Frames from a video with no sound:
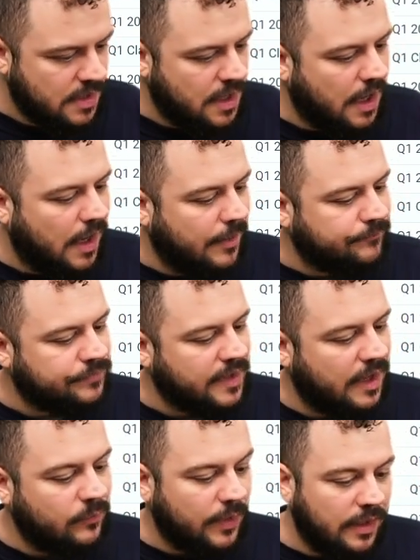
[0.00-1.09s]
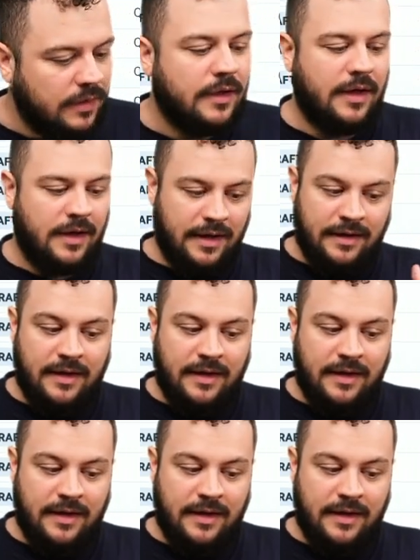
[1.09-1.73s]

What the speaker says: And well, again,